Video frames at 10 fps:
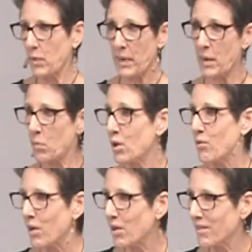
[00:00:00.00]
they wouldn't be a
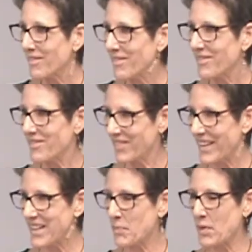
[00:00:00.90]
murderer,
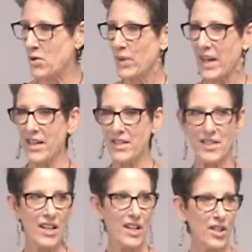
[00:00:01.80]
right? But you
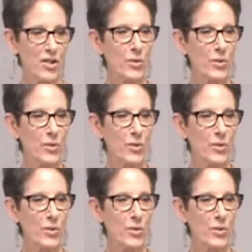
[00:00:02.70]
can't